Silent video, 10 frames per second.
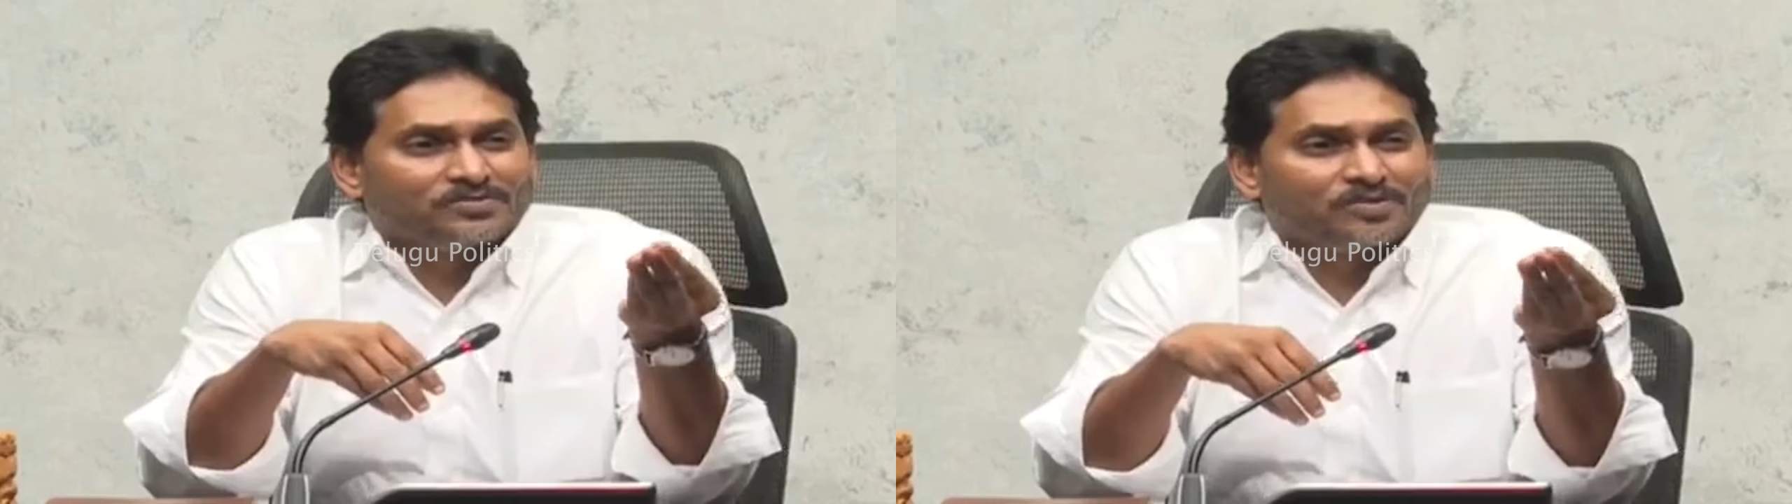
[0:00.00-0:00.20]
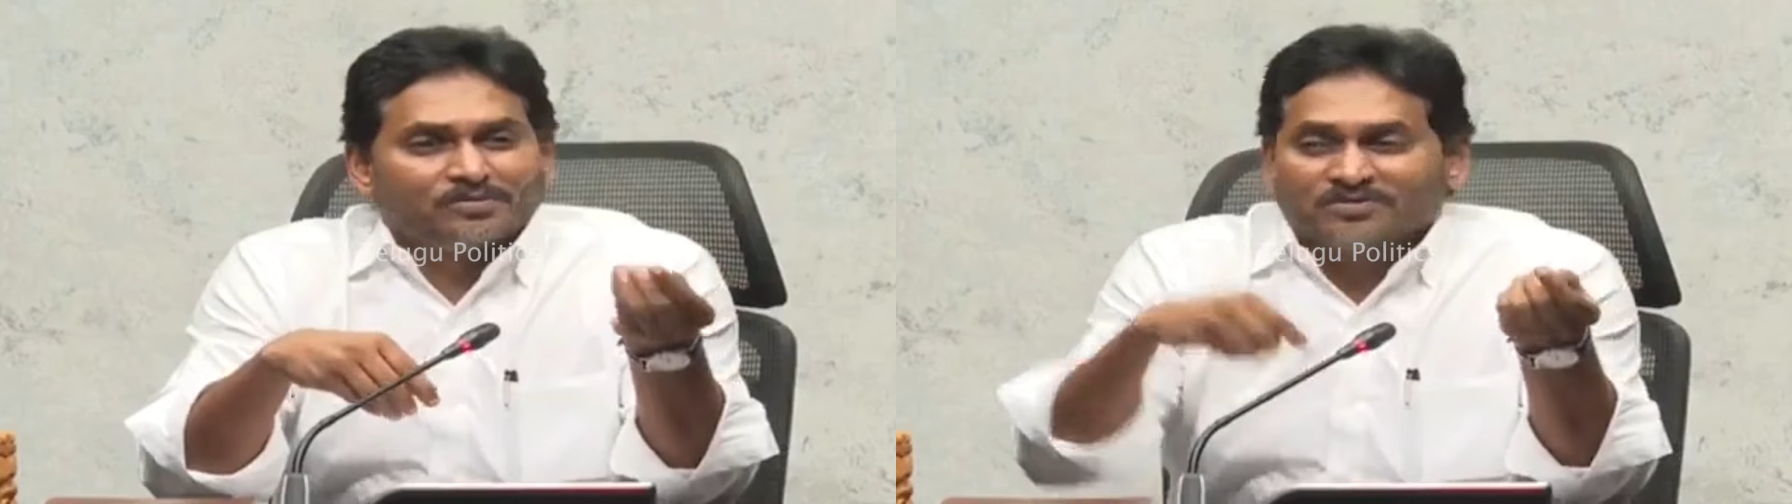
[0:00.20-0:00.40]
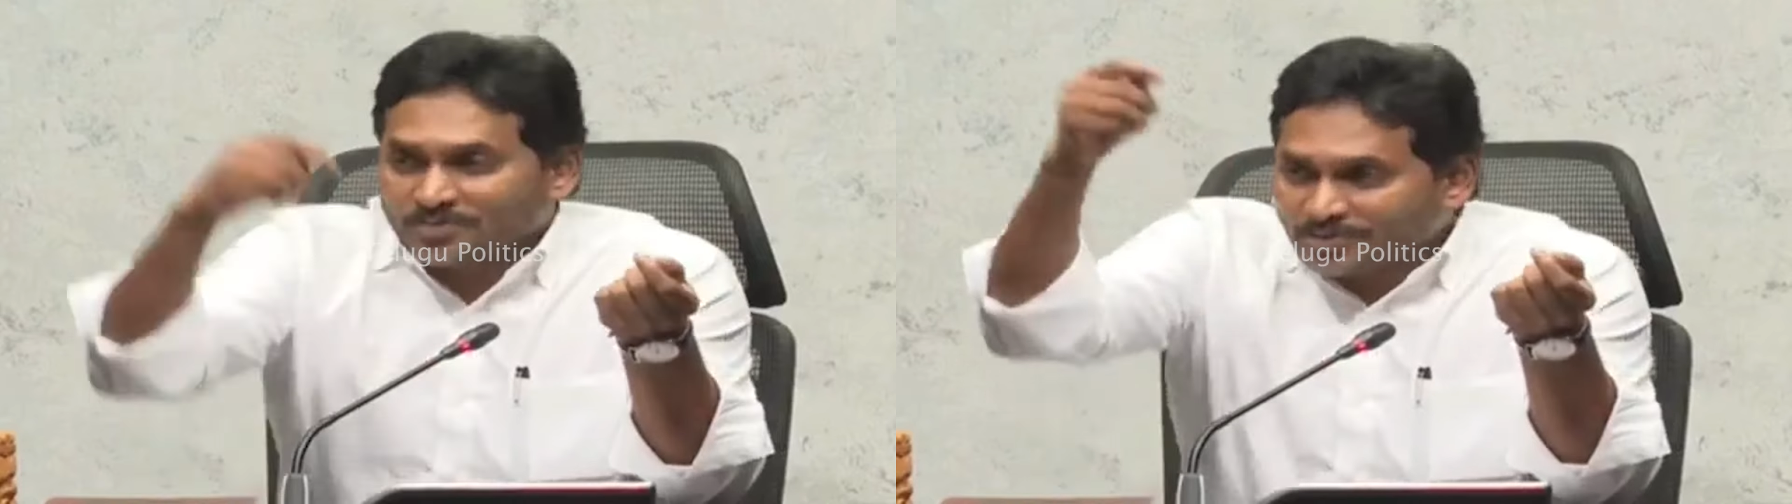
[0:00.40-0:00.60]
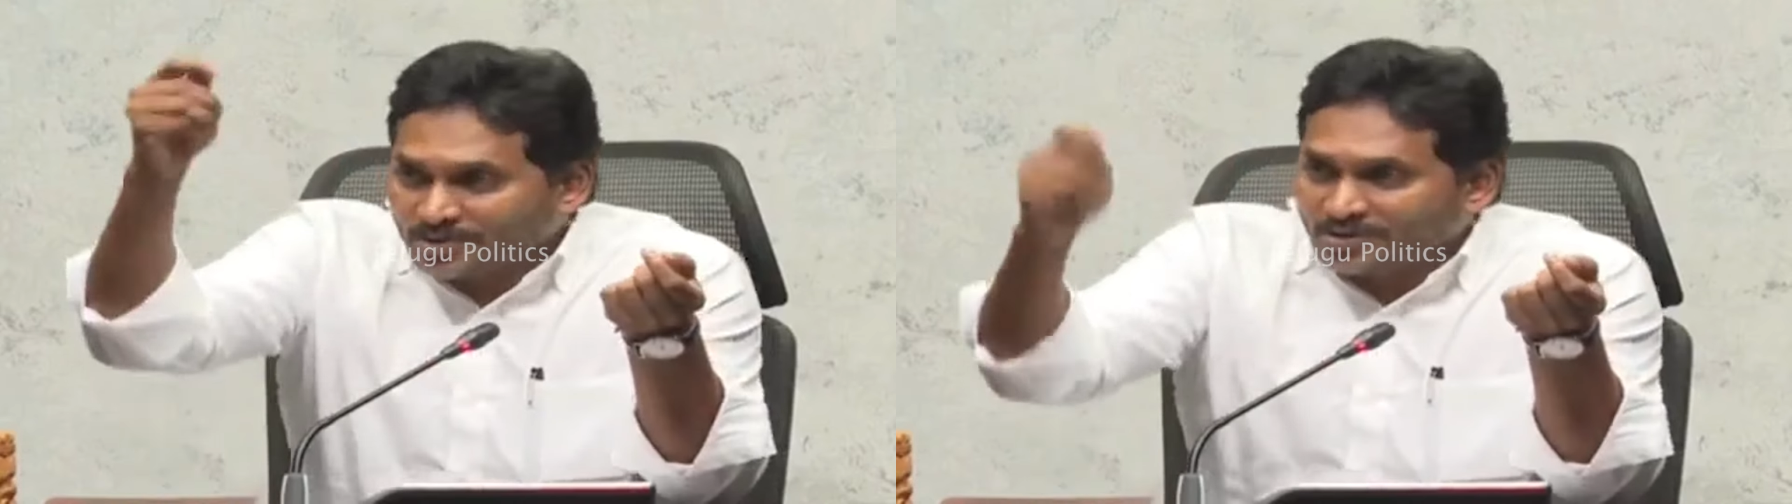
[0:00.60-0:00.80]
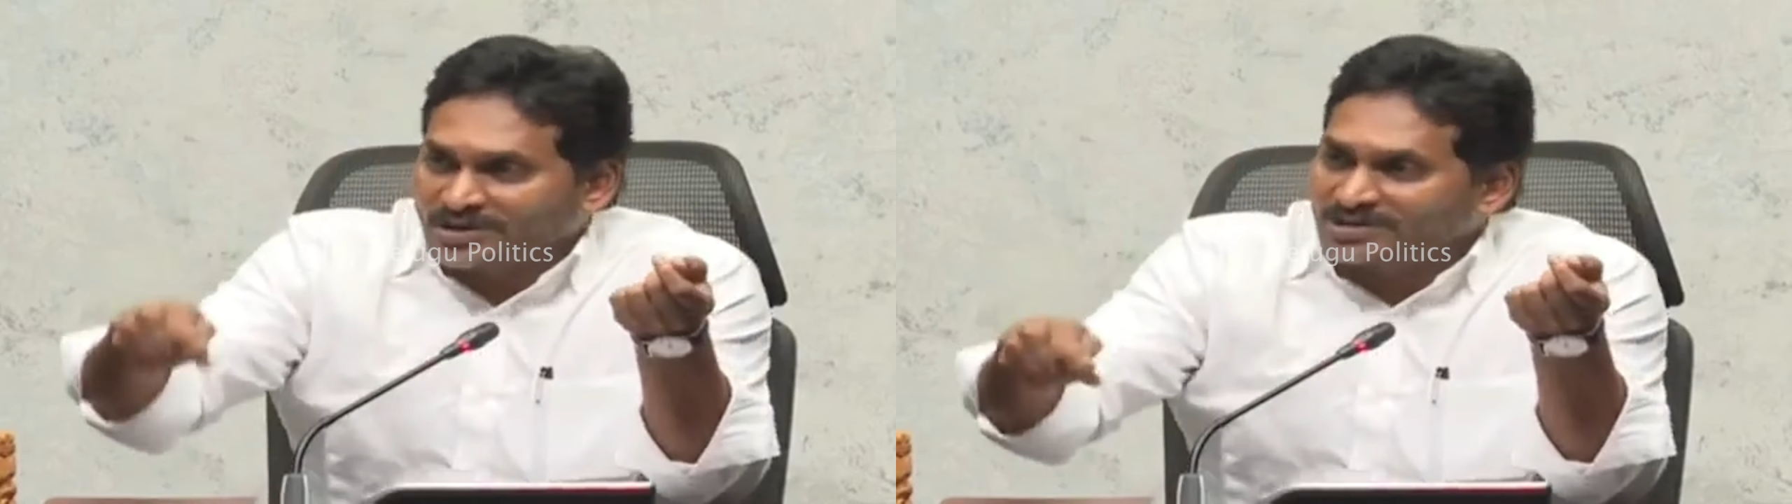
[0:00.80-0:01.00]
the form of a
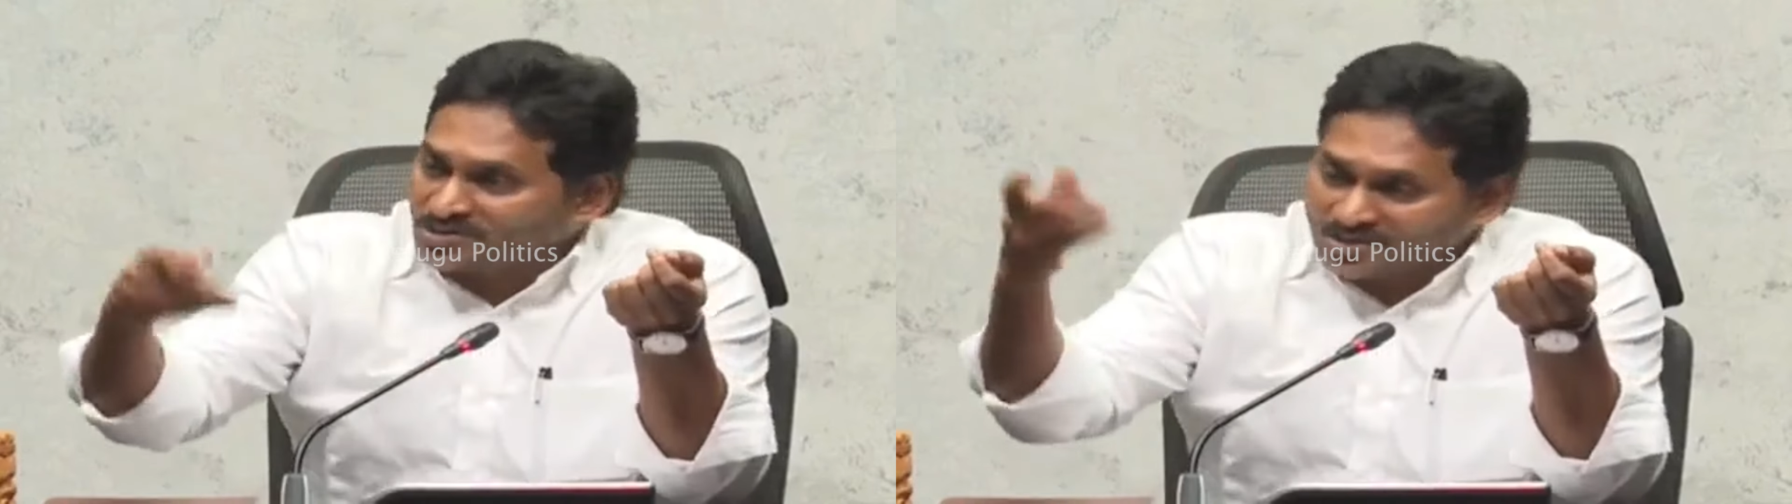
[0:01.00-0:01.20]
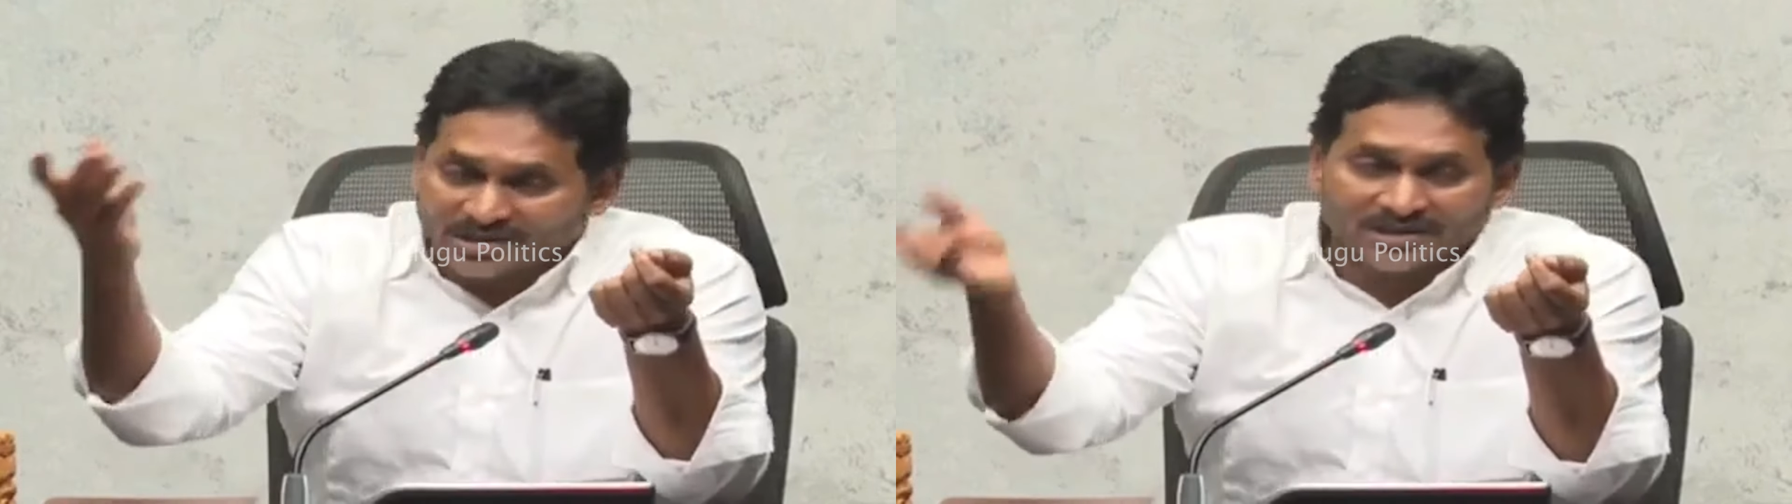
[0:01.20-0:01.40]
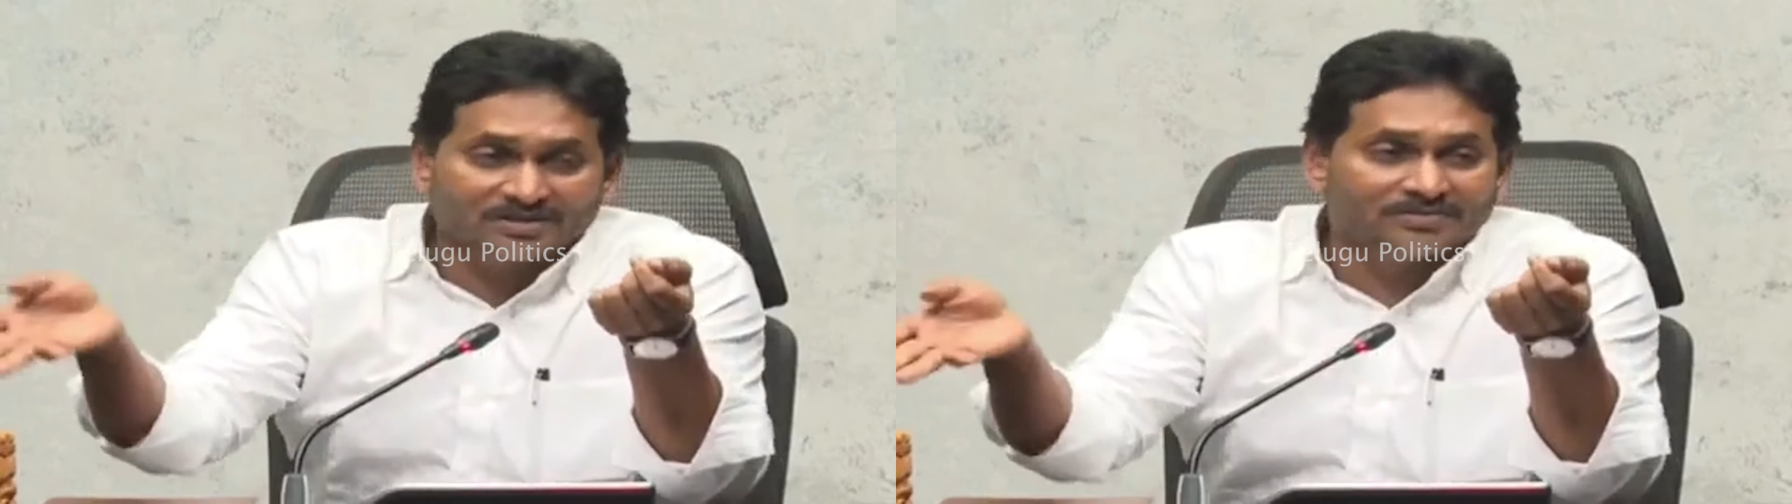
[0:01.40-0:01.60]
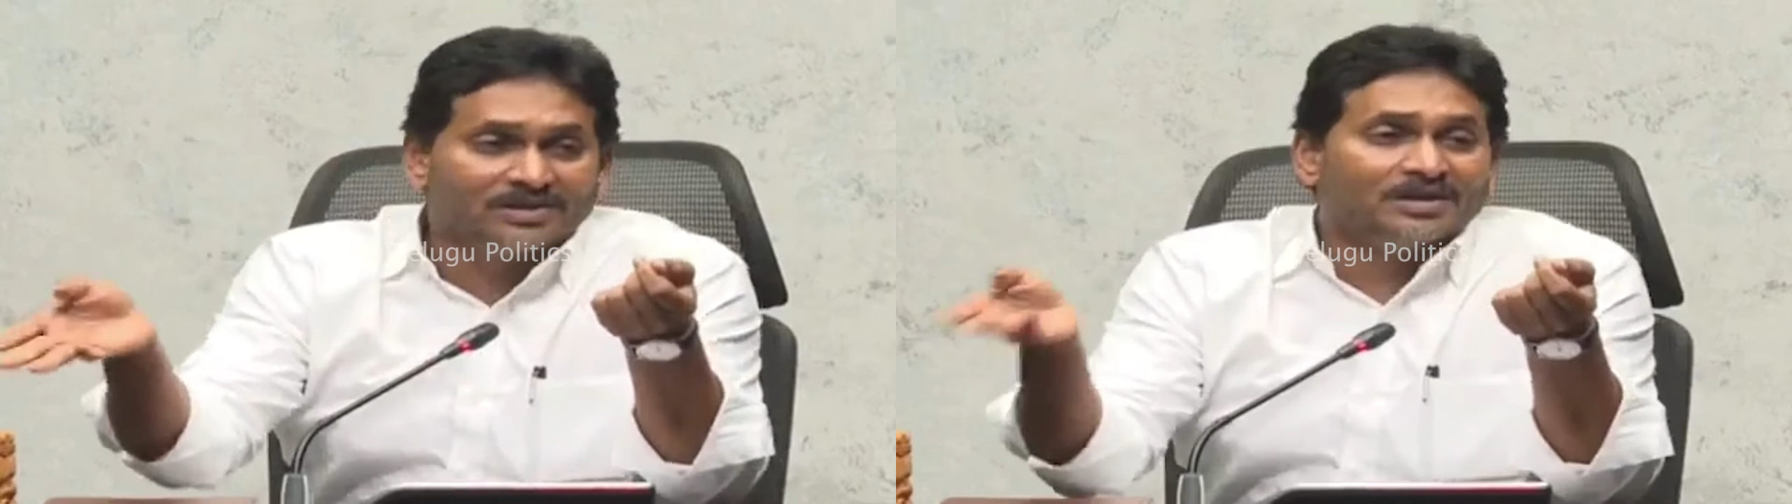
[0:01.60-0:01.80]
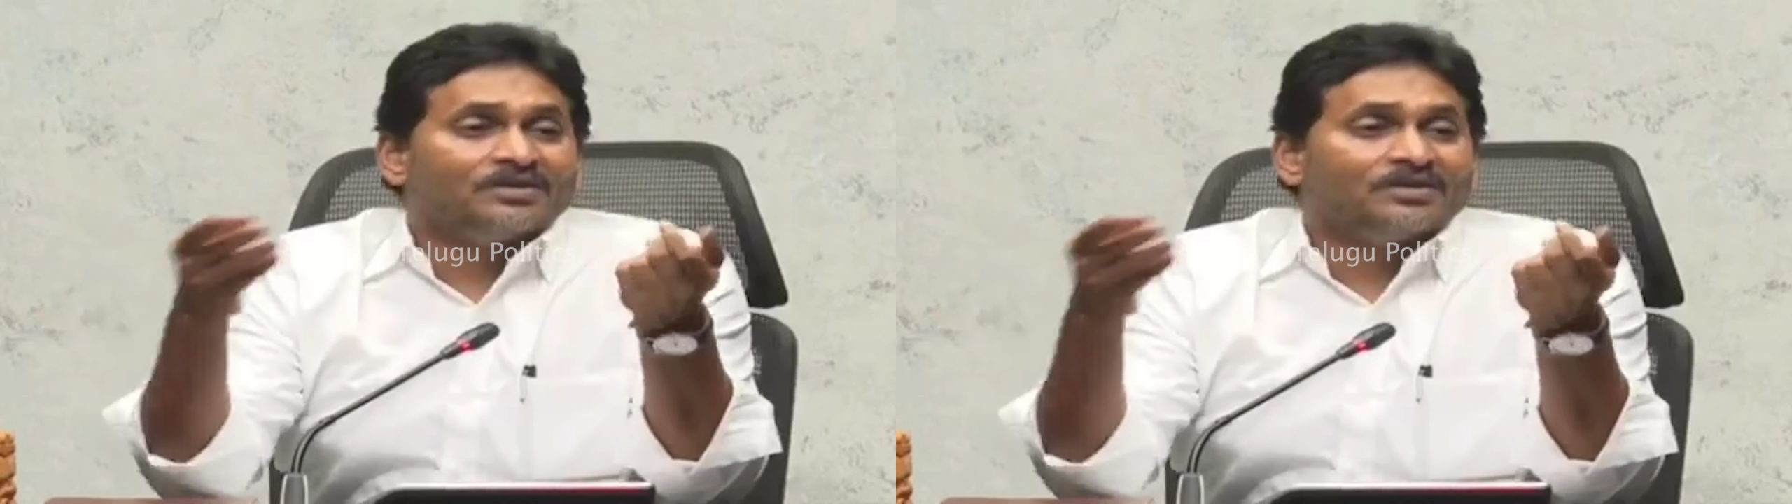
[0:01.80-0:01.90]
POS, you can give.